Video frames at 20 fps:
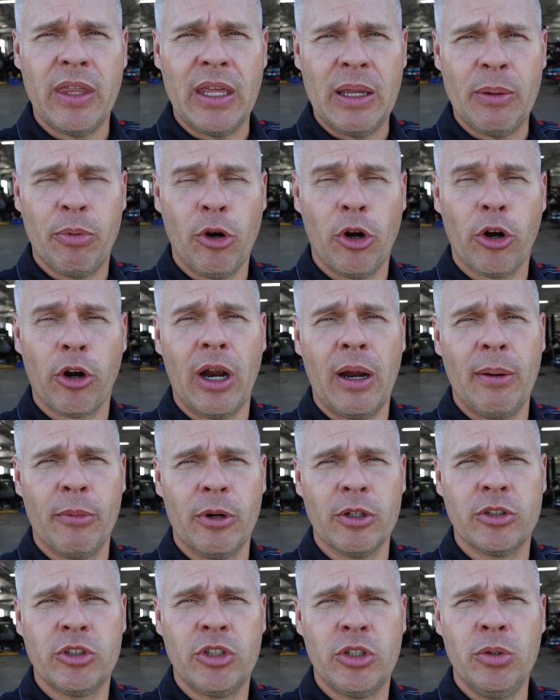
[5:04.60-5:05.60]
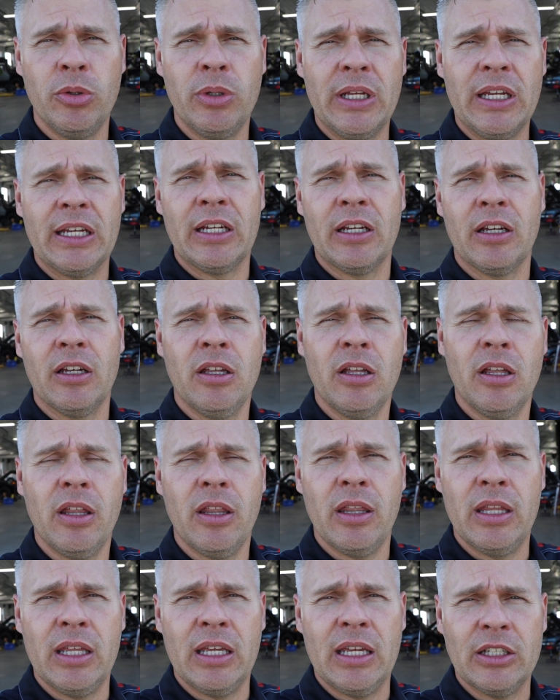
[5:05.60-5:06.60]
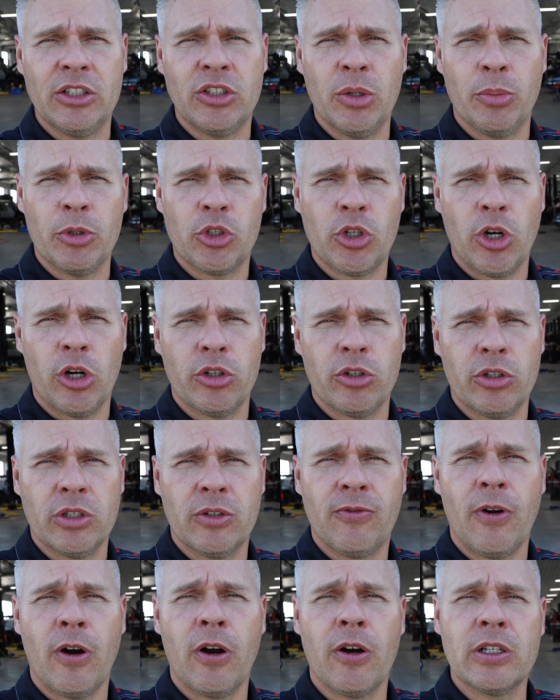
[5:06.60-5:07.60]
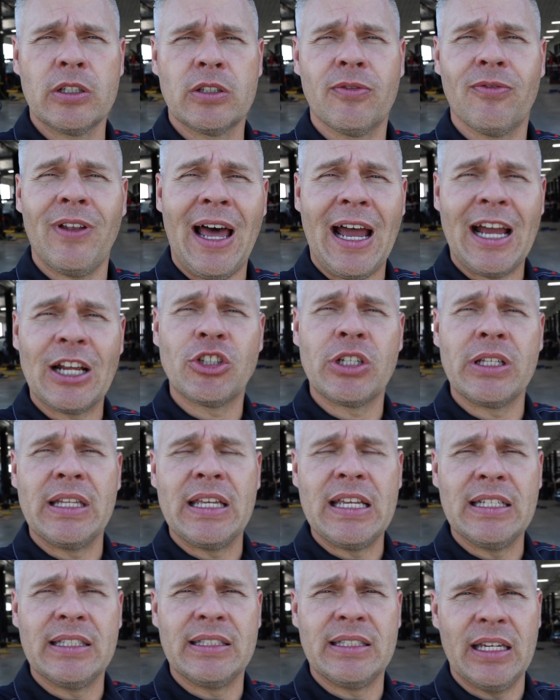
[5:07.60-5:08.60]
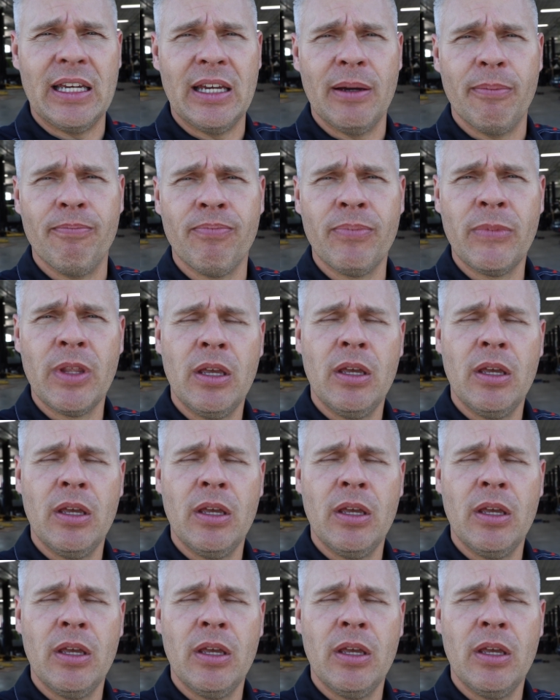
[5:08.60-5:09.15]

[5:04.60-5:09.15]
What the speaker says: the programmer tuning the Supercharger as far as flashing the ECM.